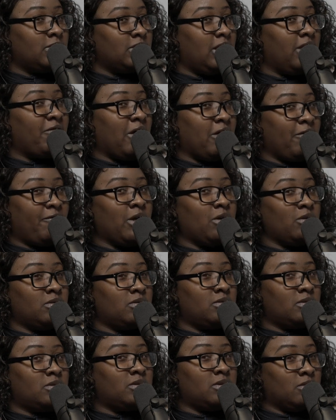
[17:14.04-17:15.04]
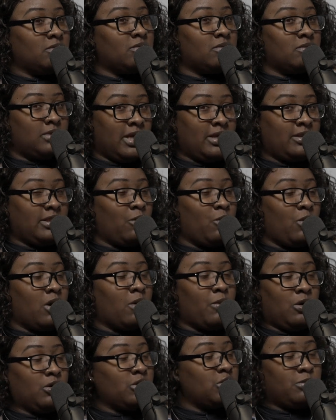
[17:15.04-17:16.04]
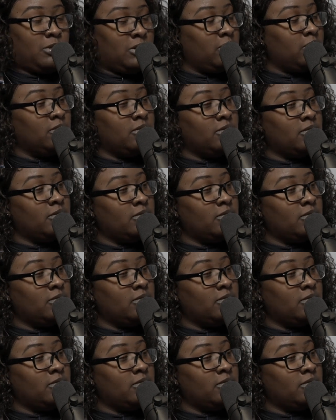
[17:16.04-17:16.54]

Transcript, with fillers: if I felt that they were approachable.